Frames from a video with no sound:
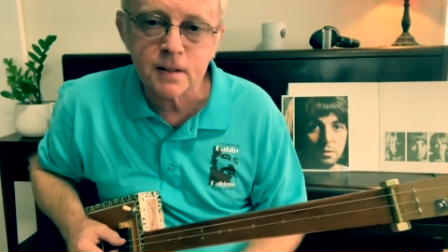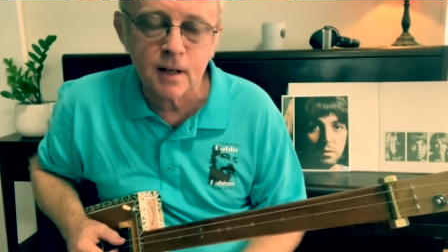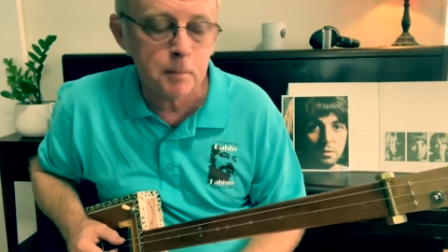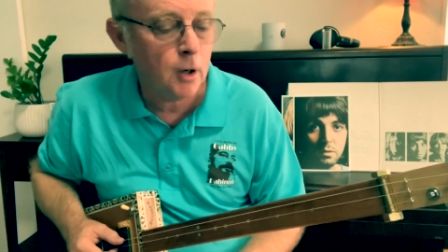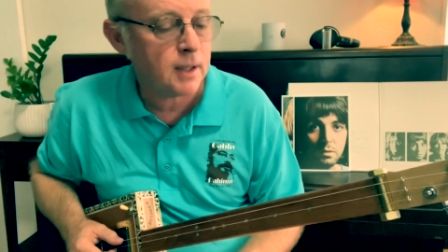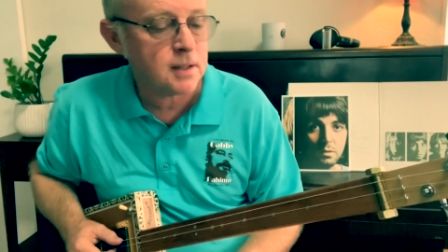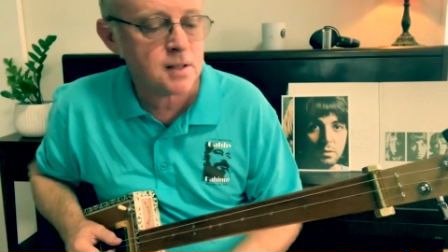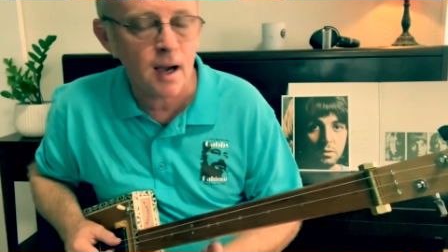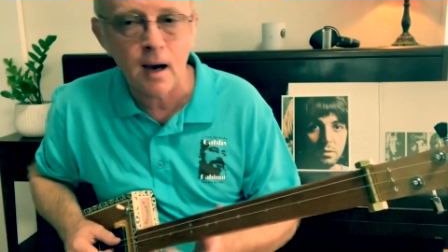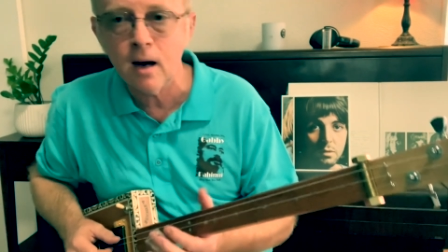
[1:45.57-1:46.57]
up my
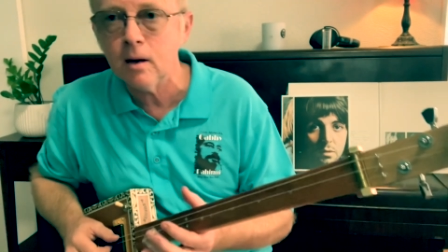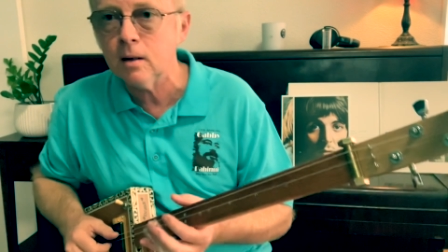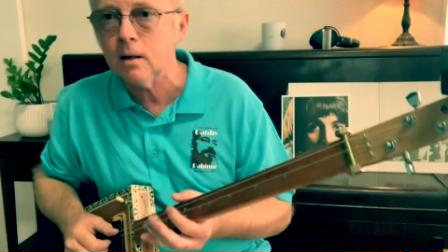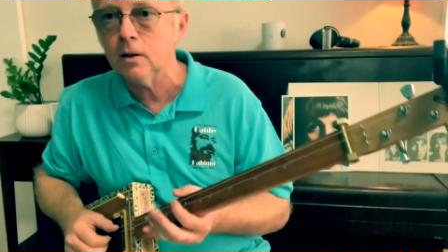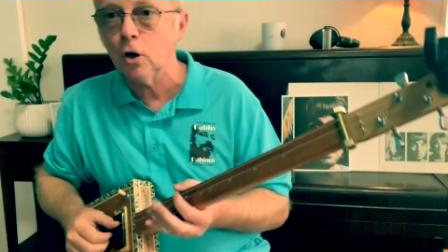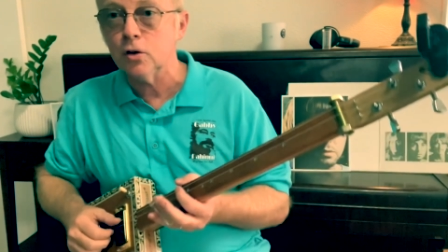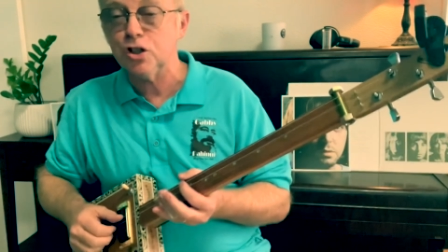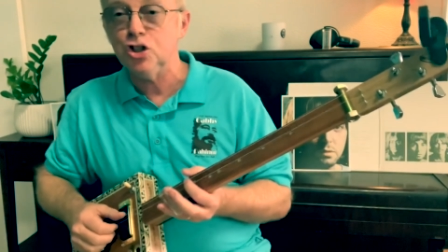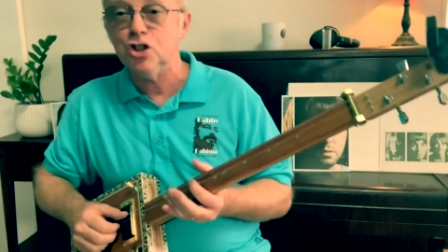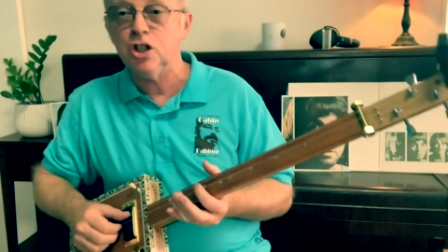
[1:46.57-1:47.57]
guitar and I was
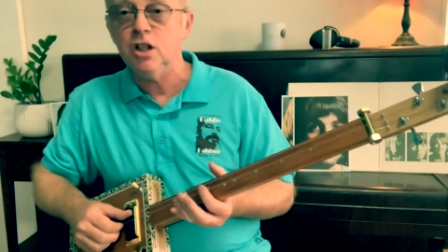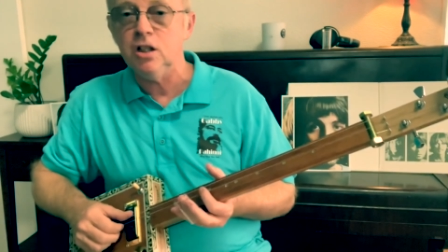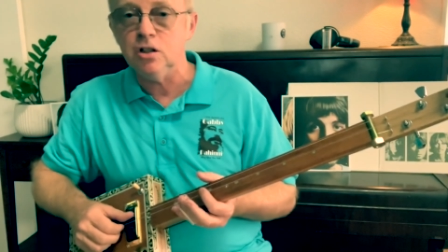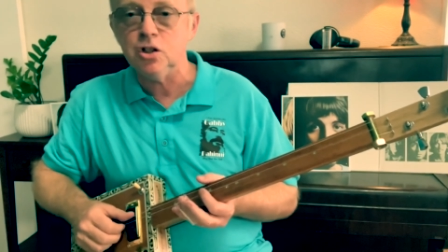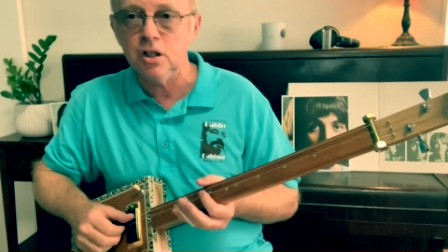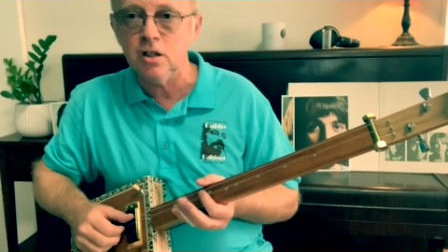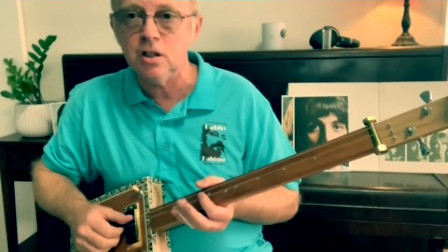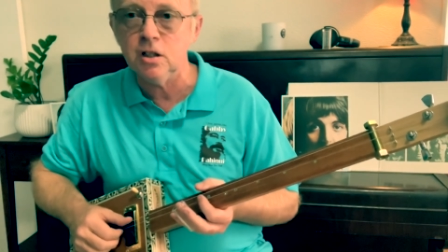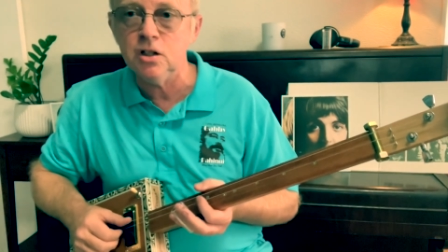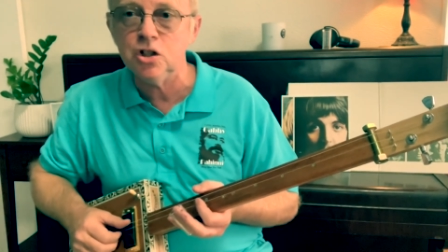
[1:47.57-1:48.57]
in G,
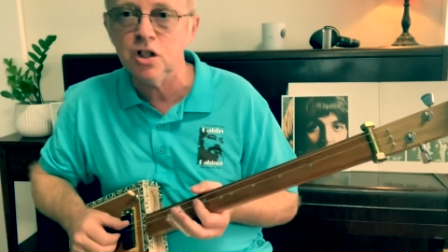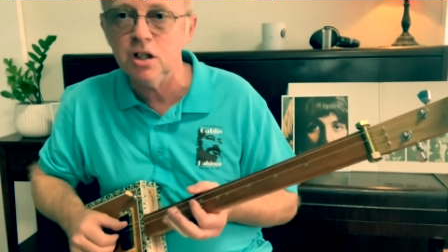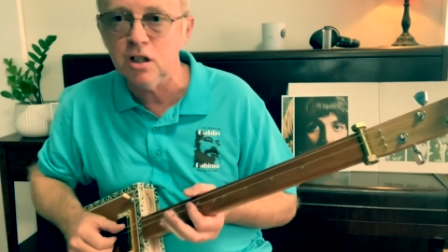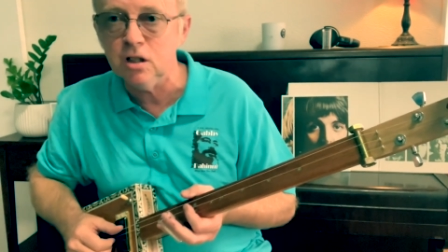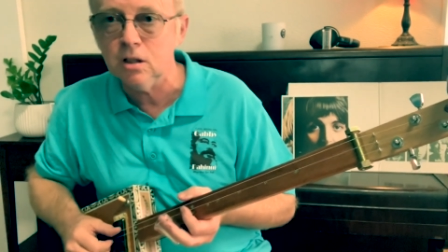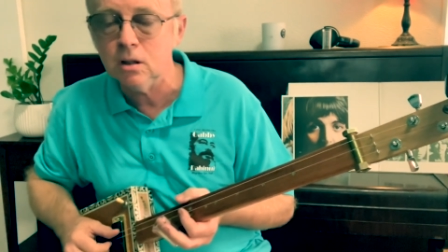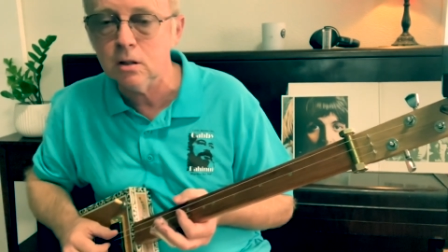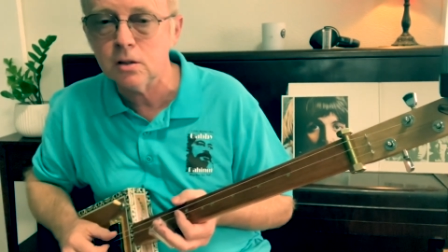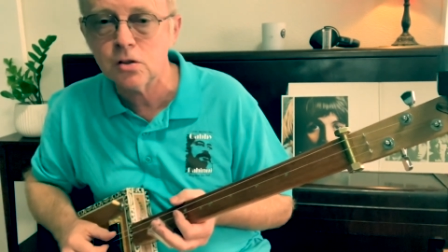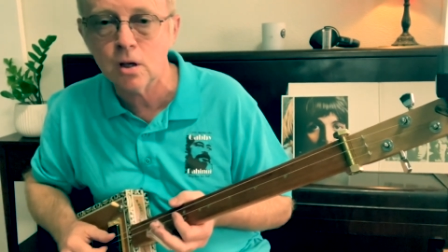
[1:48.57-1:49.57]
D, G.
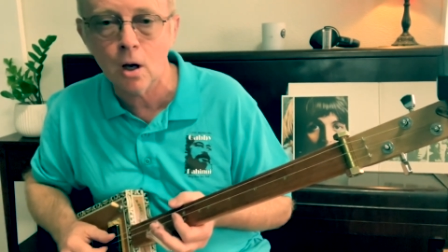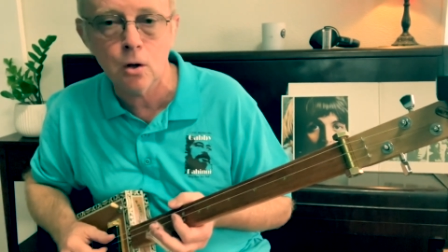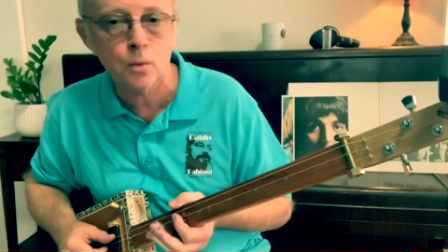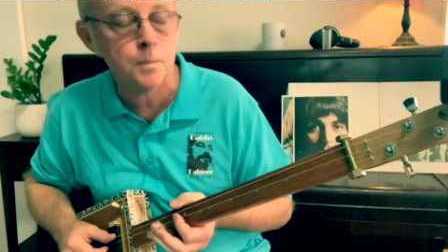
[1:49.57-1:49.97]
So